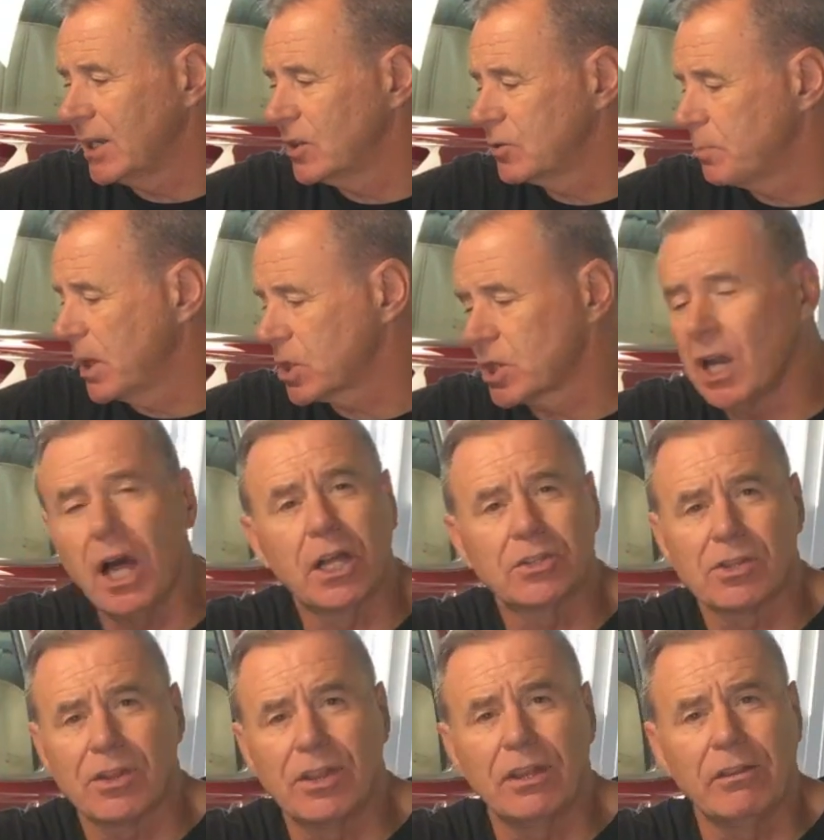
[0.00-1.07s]
is much
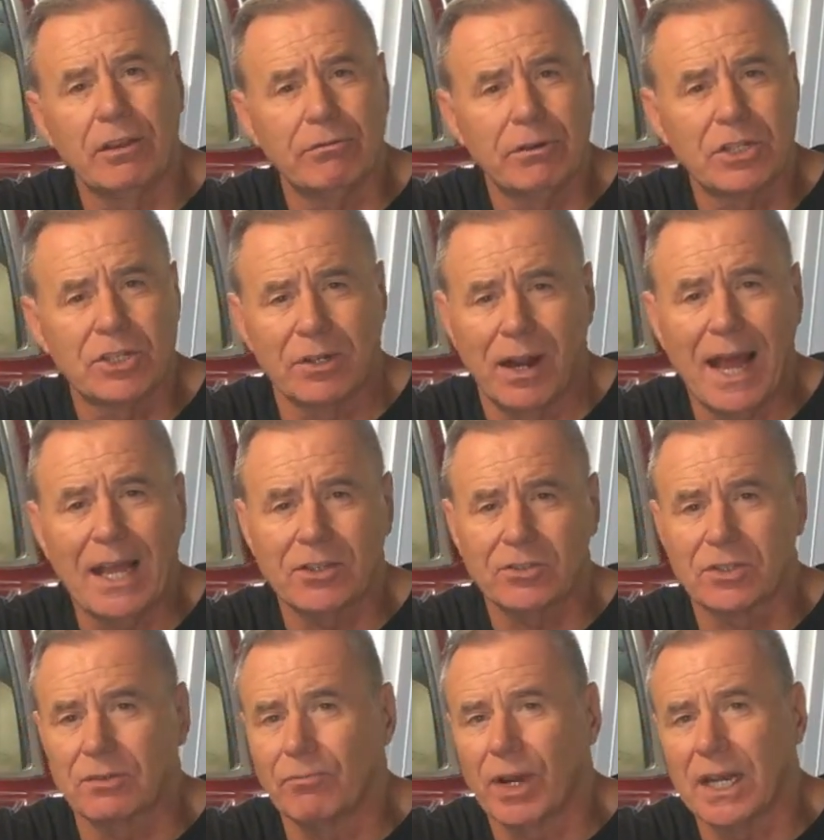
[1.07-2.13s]
larger than the original
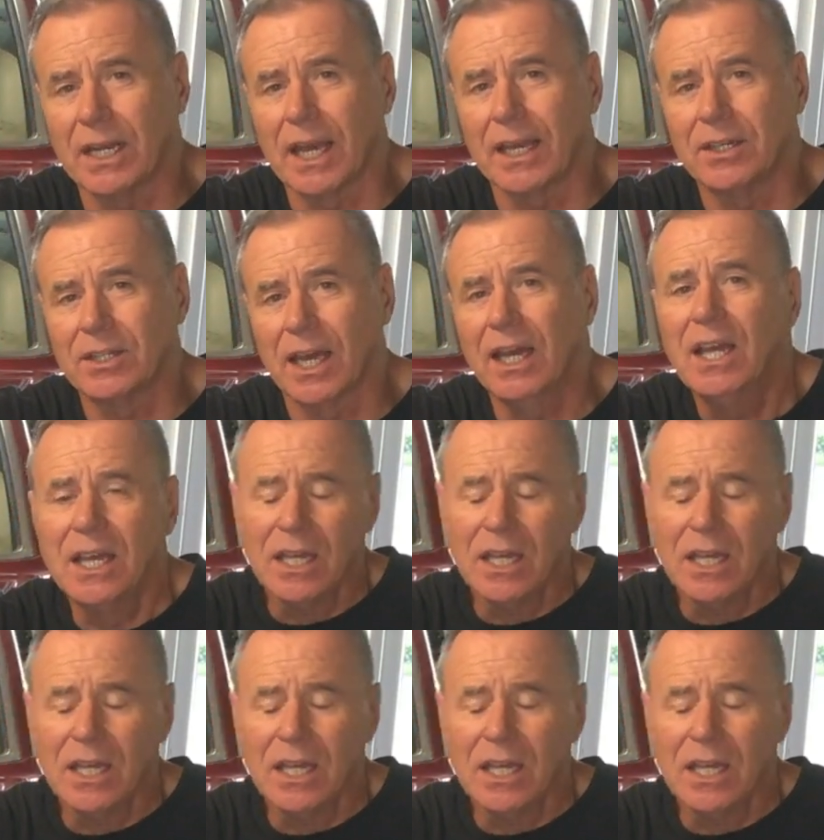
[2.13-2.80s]
Aston radiator,